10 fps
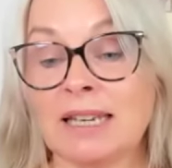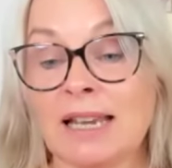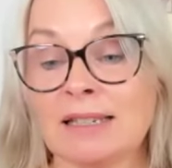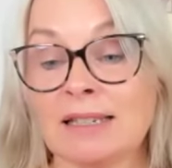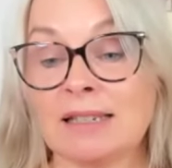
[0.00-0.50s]

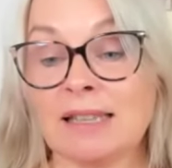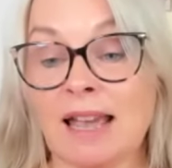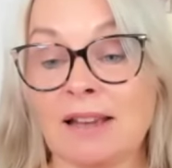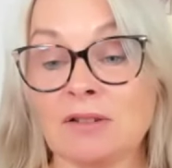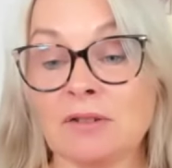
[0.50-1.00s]
connecting to
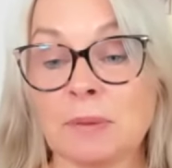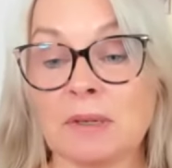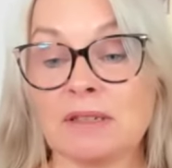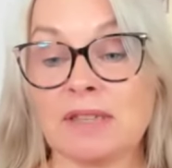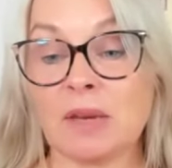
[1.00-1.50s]
the angels
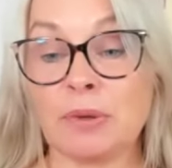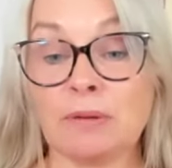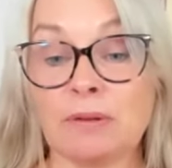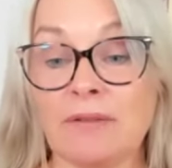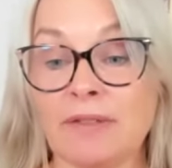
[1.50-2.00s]
because they're
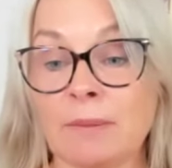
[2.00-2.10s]
pure love.